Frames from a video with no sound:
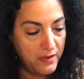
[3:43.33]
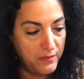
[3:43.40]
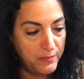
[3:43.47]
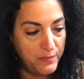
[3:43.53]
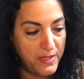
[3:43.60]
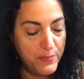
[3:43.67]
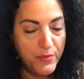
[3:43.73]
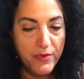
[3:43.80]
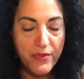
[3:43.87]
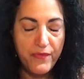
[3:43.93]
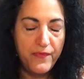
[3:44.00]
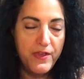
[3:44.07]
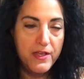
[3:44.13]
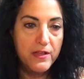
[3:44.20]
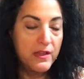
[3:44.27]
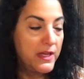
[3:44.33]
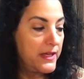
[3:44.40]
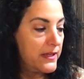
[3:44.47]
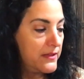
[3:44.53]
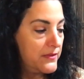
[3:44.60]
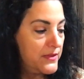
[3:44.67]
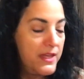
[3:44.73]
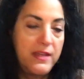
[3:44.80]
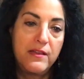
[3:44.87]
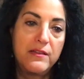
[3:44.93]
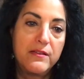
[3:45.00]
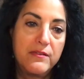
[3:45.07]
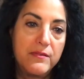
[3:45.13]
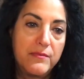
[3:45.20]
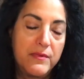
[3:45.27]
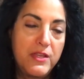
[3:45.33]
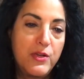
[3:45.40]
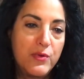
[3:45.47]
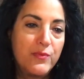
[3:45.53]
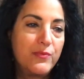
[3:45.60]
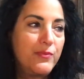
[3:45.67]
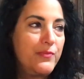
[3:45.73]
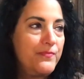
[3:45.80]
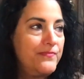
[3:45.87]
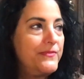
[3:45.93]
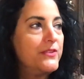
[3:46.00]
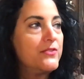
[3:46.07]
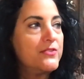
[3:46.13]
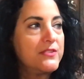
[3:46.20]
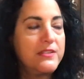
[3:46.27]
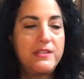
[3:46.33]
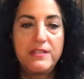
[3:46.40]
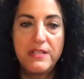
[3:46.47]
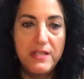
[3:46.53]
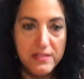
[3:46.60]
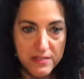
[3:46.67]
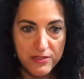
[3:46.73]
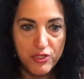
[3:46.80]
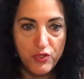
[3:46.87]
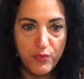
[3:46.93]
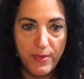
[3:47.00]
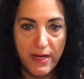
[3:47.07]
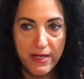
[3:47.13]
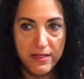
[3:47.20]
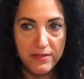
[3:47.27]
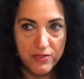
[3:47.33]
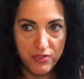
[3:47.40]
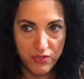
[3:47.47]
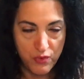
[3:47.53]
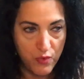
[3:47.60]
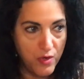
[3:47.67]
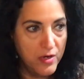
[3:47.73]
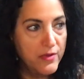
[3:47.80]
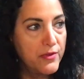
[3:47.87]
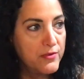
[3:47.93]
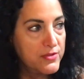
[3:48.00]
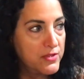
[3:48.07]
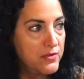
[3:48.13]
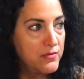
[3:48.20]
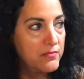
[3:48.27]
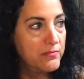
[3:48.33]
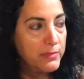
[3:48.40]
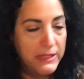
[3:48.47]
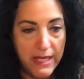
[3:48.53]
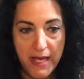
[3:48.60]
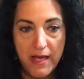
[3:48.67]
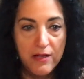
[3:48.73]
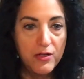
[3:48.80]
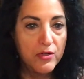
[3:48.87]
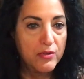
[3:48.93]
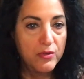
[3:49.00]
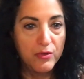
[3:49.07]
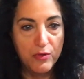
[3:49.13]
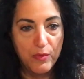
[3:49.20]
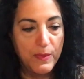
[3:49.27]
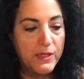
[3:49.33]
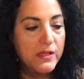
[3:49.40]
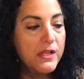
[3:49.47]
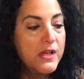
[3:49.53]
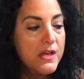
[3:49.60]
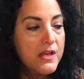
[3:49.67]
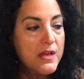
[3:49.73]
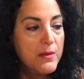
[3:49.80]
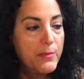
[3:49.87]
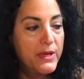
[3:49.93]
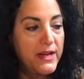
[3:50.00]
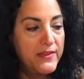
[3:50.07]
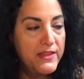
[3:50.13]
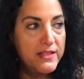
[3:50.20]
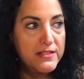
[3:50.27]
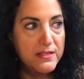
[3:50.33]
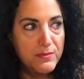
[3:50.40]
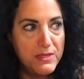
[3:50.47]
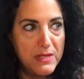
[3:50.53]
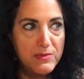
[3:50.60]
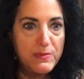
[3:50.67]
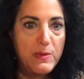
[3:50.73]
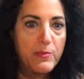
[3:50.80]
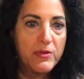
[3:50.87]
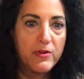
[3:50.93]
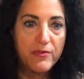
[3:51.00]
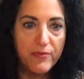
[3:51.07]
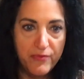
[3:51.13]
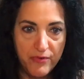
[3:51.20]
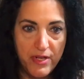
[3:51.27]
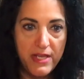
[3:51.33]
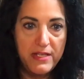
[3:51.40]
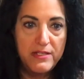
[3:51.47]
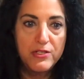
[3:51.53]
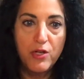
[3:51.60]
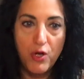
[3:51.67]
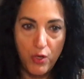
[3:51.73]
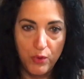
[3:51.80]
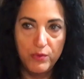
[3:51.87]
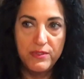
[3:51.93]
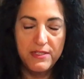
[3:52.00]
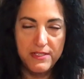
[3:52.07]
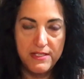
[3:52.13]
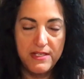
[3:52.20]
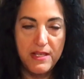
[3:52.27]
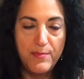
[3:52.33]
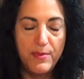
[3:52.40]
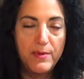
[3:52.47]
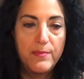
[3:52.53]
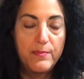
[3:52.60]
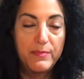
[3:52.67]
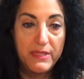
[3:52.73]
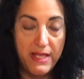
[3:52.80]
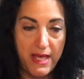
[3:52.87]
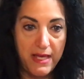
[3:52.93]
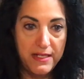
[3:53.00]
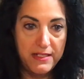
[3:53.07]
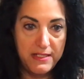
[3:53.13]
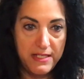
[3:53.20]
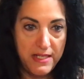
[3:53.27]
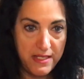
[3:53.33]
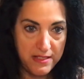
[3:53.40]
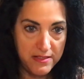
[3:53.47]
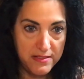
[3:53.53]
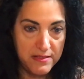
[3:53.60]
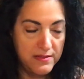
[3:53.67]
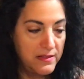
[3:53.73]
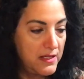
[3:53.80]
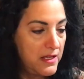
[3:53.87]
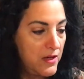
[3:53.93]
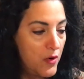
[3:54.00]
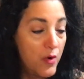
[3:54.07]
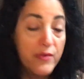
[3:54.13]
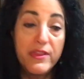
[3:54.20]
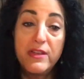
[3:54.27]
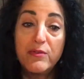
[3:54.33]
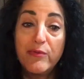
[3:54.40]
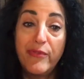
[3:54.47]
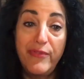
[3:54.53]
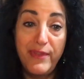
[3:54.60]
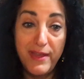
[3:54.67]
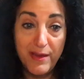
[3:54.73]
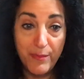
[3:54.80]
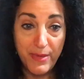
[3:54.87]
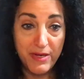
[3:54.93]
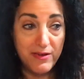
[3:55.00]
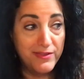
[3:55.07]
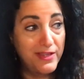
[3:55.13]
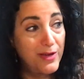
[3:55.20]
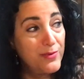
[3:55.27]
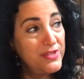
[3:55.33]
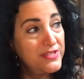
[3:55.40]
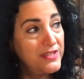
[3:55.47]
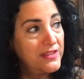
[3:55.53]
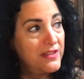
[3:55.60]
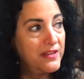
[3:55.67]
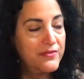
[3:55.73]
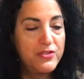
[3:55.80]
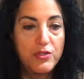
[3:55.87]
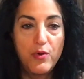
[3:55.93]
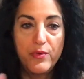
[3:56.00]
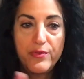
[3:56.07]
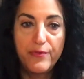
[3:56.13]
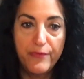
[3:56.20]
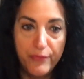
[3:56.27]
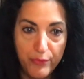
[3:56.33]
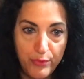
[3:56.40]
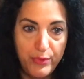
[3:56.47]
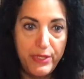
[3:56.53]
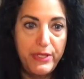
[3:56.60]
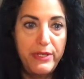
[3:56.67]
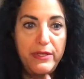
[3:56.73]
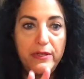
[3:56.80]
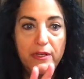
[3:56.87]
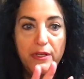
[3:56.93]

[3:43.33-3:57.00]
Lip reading: people feel like there's the teas that you buy in the store. Those are black or herbal. But I think sometimes people are afraid to cold steep black teas, or they don't think about it. They always think they have to go with a fruity